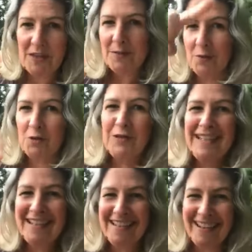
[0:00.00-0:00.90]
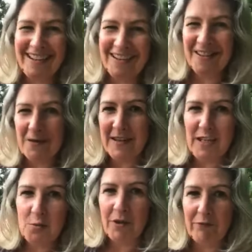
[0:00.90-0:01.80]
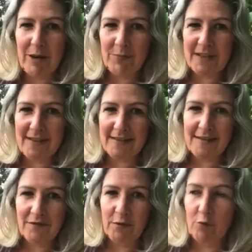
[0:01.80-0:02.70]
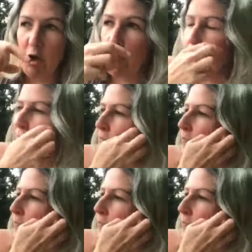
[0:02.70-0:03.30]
So I'm drawing these circles, each one represents a different role,